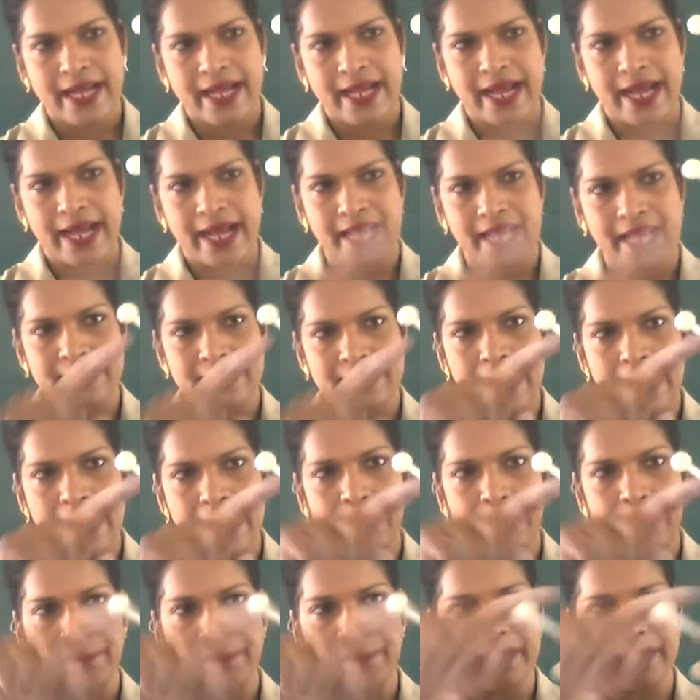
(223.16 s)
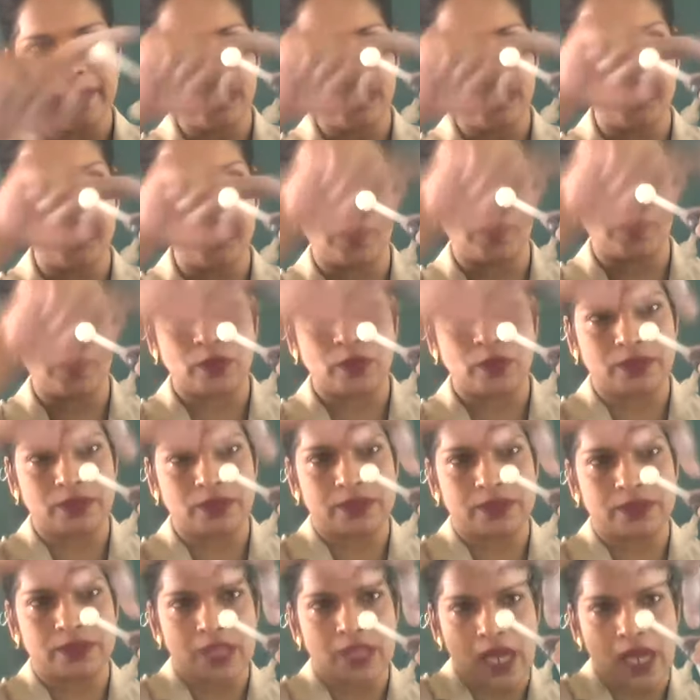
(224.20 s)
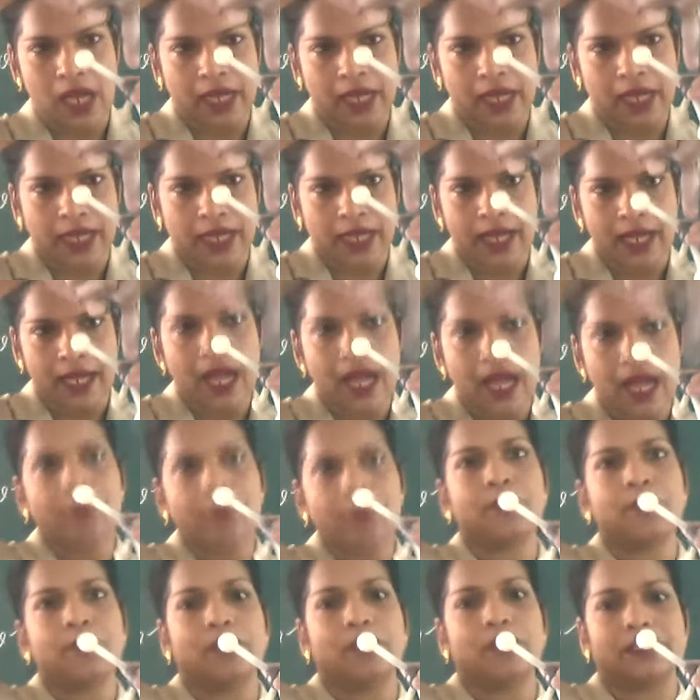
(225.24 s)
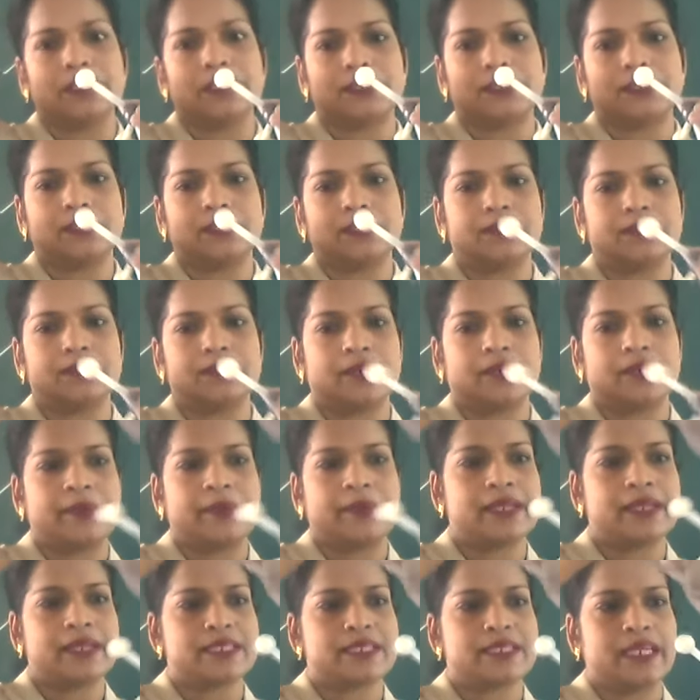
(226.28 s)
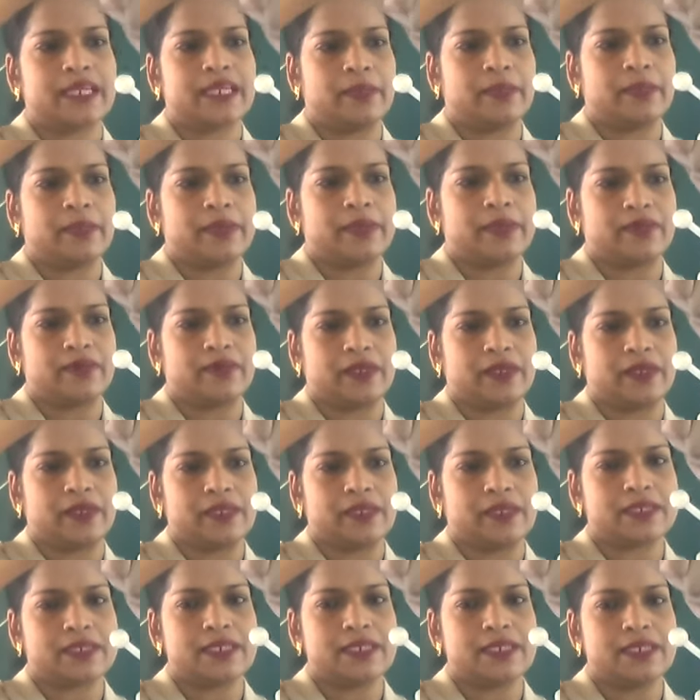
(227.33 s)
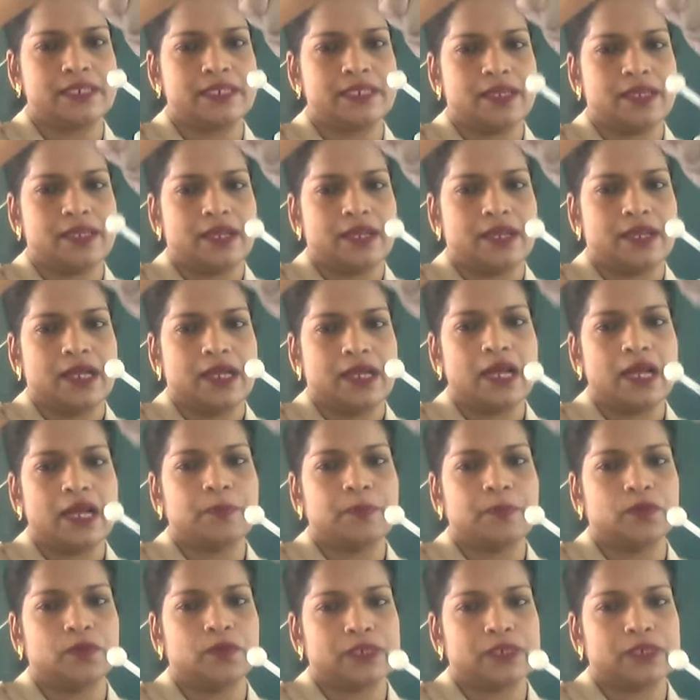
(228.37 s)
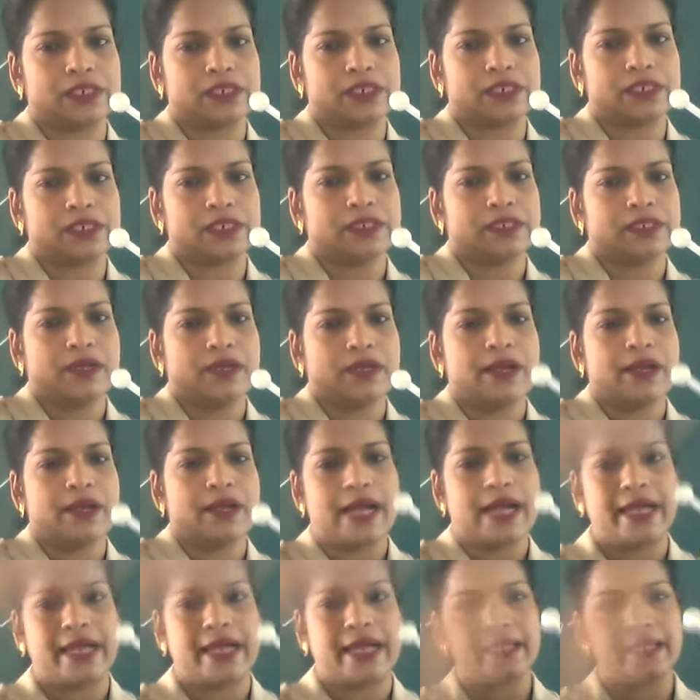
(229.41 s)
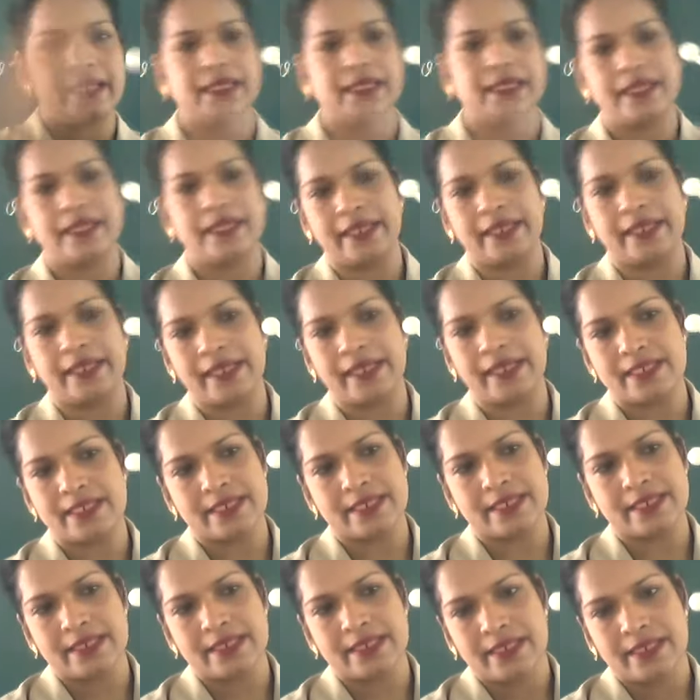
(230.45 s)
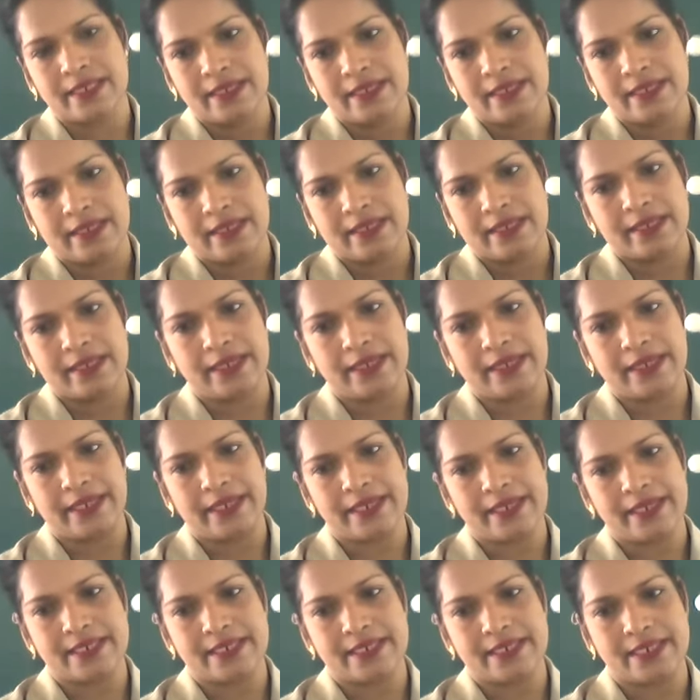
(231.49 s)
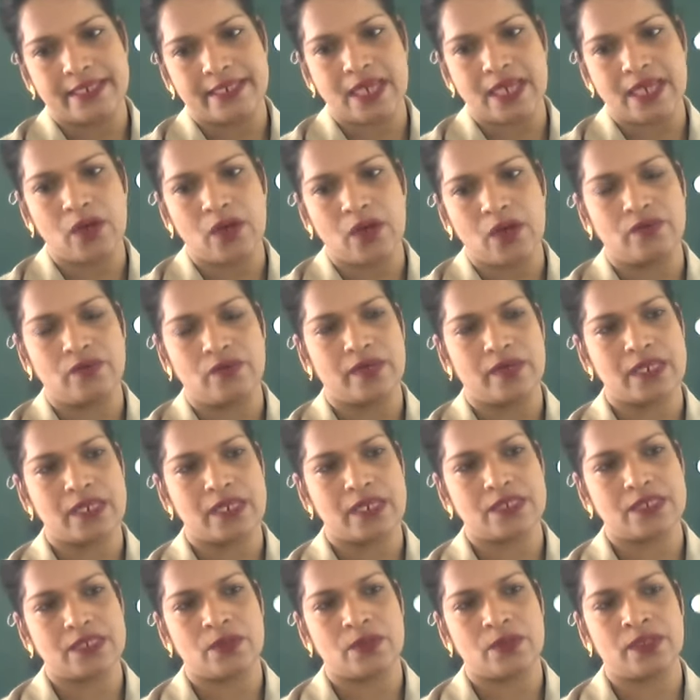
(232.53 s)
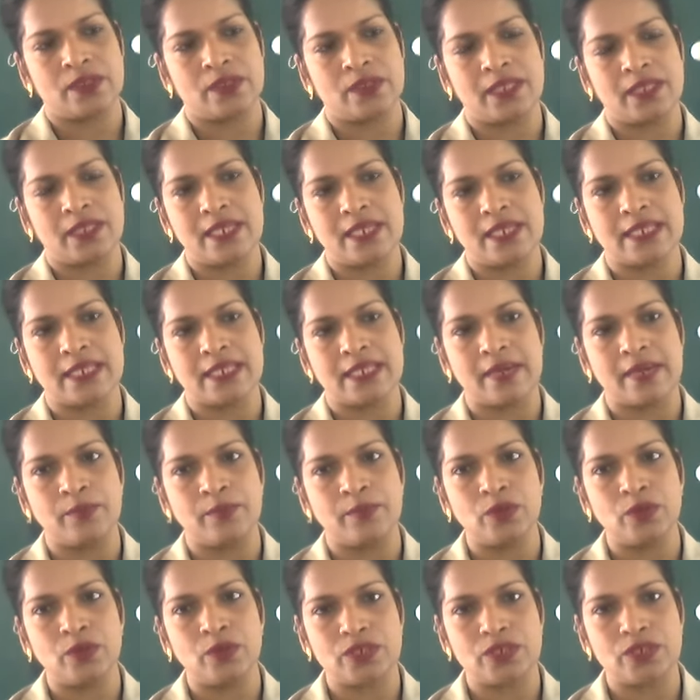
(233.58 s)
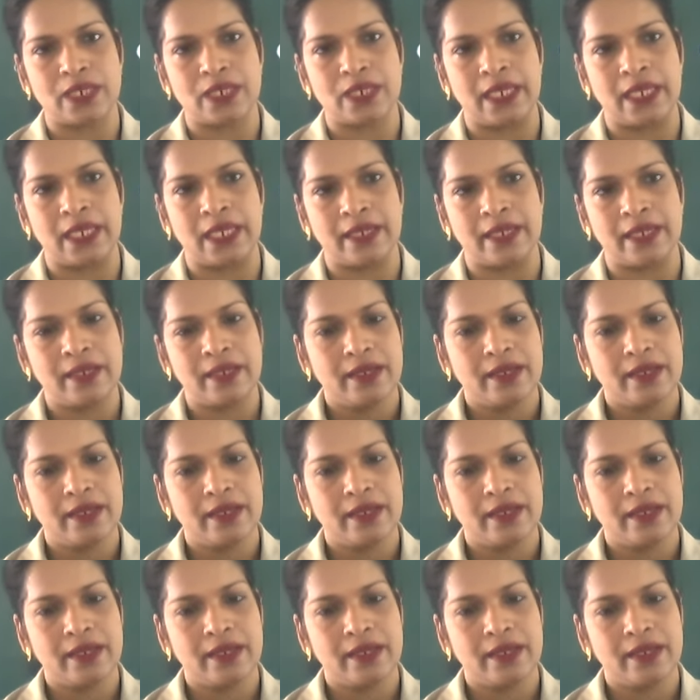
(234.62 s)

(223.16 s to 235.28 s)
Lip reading: and upper two bonds are upwards, means in between. This is upwards, and here it is downwards. So these are mutually